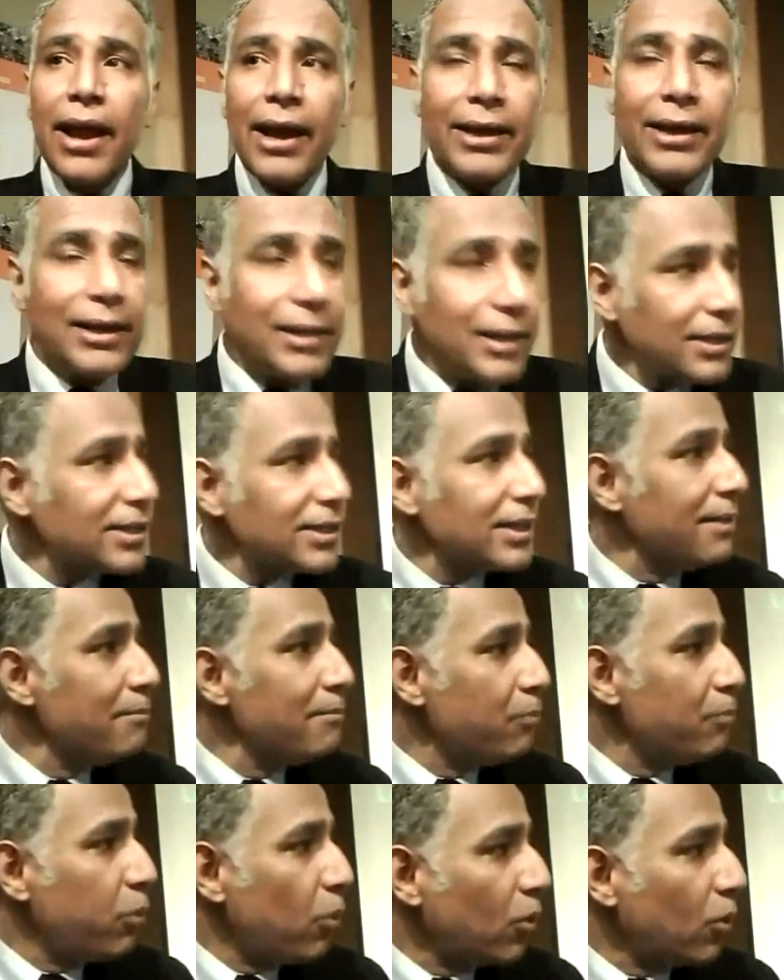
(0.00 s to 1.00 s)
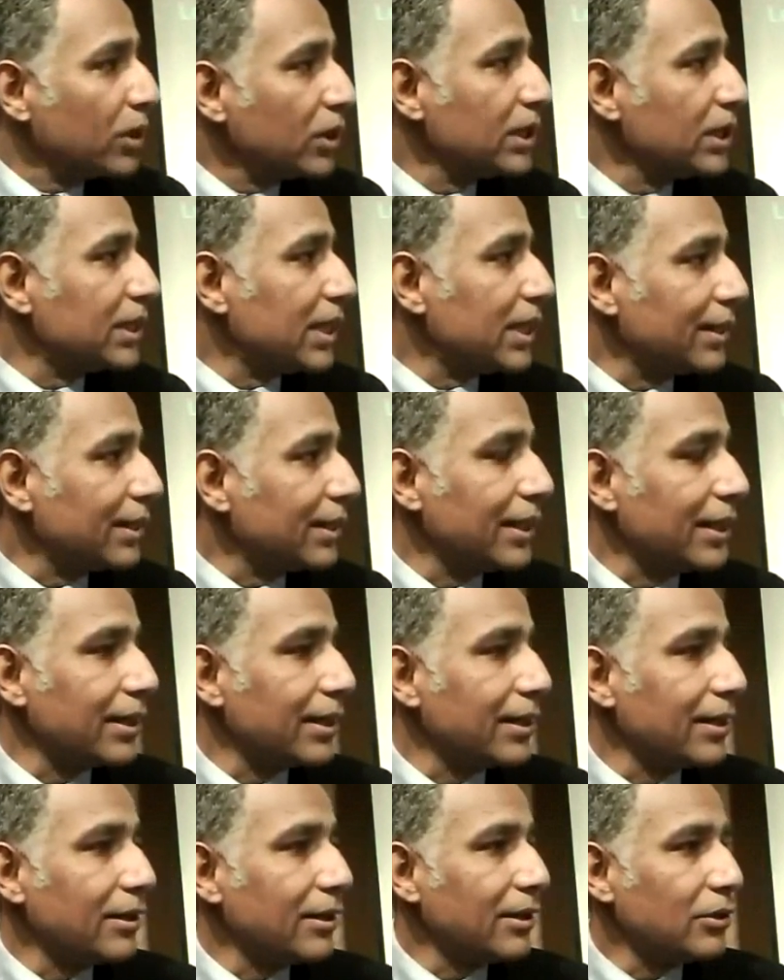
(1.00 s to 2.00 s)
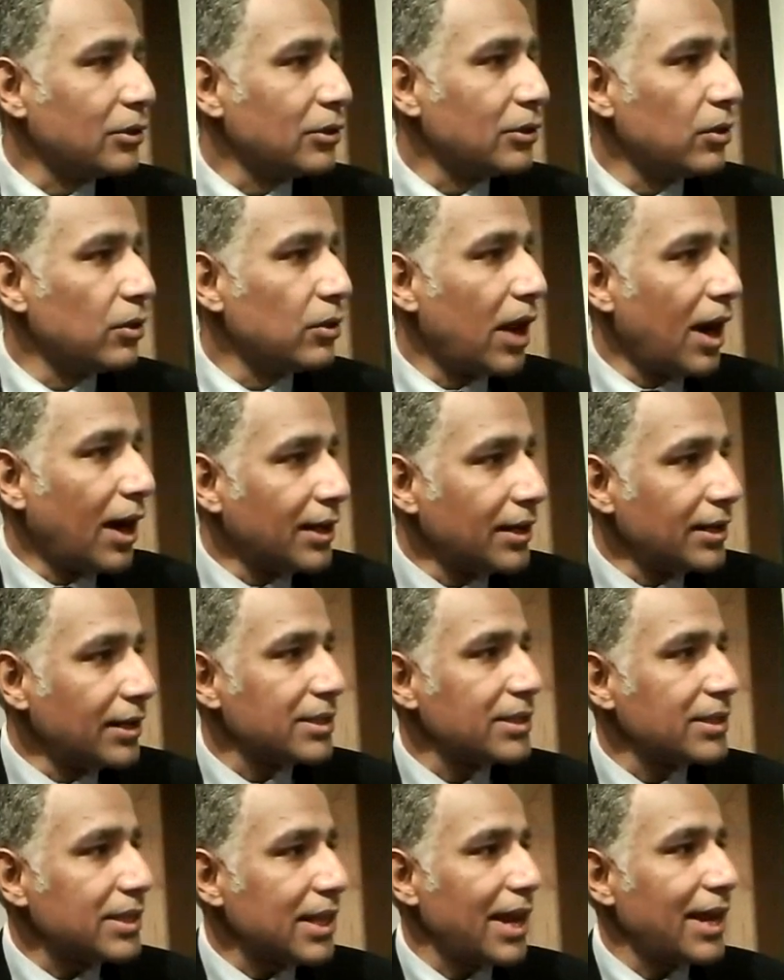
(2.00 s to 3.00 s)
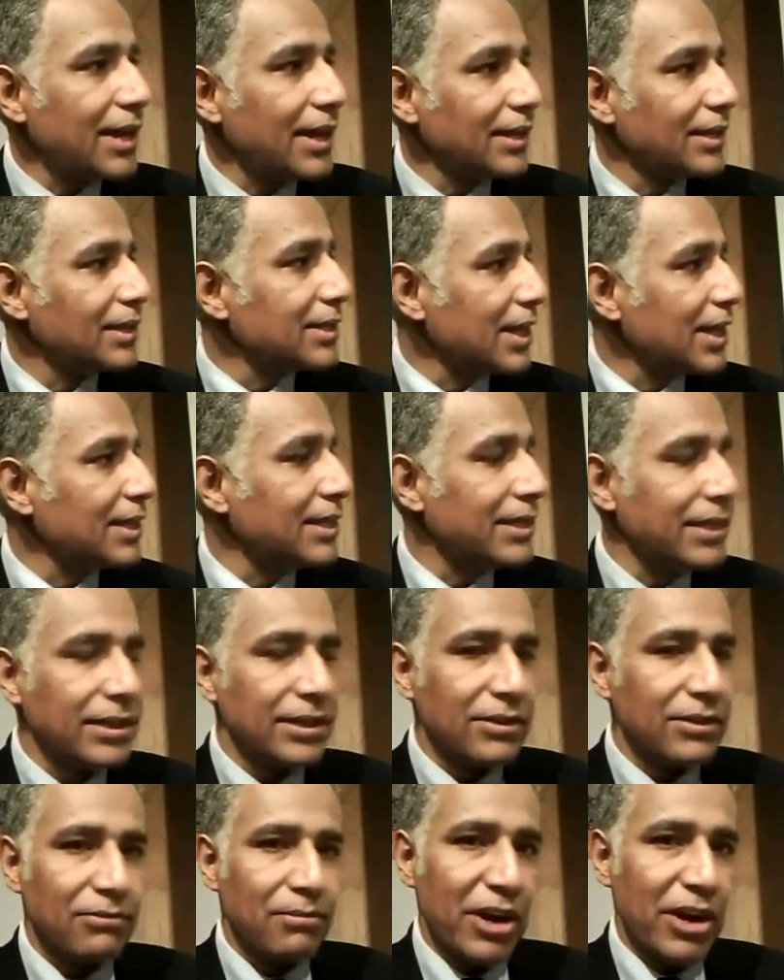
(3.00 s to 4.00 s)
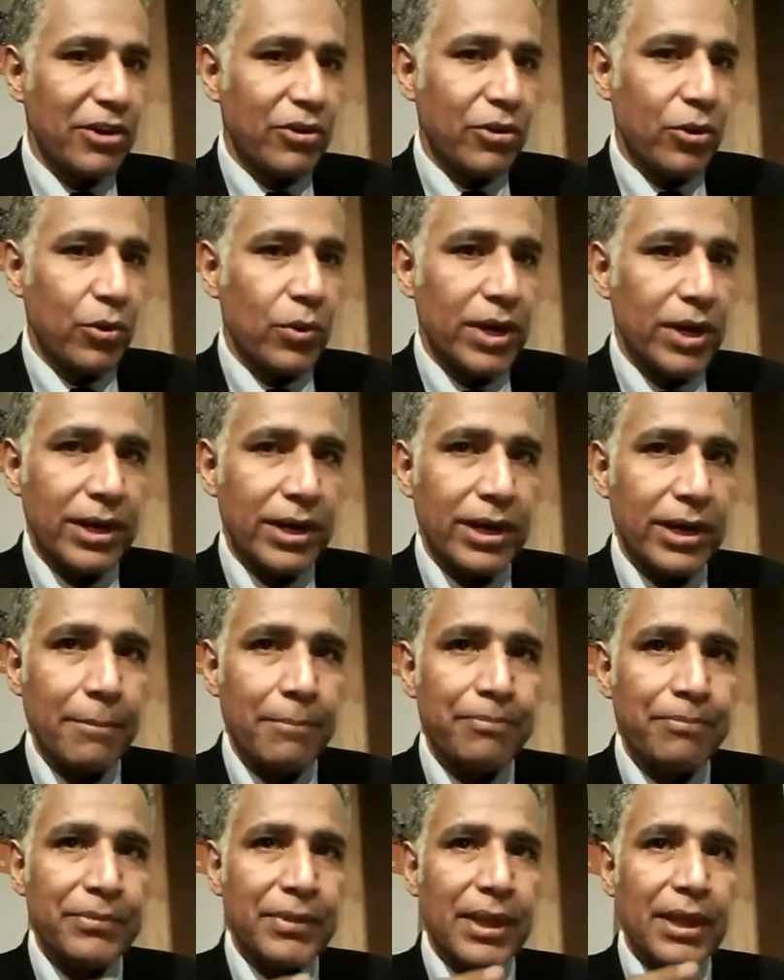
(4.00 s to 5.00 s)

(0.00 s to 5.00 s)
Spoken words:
And it is important, I think, to understand this idea of micro work